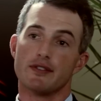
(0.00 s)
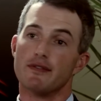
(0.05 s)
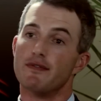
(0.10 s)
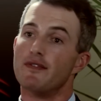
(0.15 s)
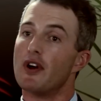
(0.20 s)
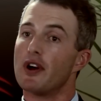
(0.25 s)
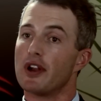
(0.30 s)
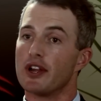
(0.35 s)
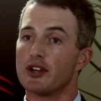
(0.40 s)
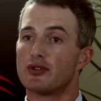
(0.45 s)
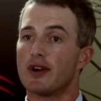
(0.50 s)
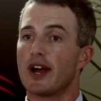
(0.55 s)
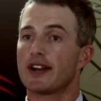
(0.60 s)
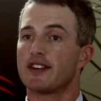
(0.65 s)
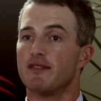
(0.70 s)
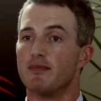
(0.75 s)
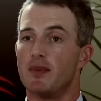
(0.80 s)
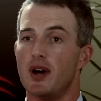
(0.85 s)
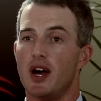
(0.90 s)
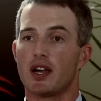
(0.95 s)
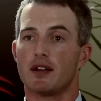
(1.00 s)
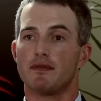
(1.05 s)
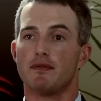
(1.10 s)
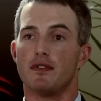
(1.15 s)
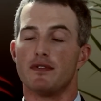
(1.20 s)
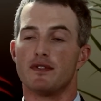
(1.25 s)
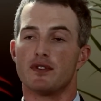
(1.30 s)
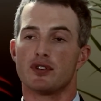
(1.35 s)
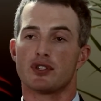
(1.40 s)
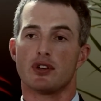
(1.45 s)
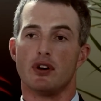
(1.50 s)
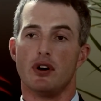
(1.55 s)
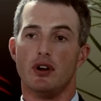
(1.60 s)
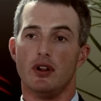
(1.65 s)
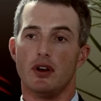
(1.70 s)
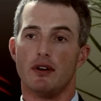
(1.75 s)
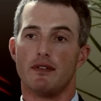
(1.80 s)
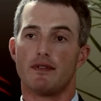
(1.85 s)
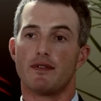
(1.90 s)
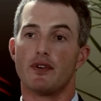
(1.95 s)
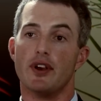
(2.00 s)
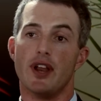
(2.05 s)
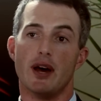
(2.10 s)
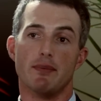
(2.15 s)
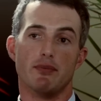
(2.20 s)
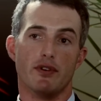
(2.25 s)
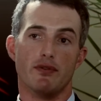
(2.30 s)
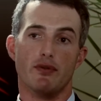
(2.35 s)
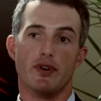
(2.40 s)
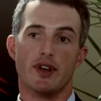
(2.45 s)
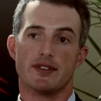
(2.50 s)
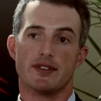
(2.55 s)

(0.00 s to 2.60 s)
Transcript: is a very attractive market for, First solar for a number of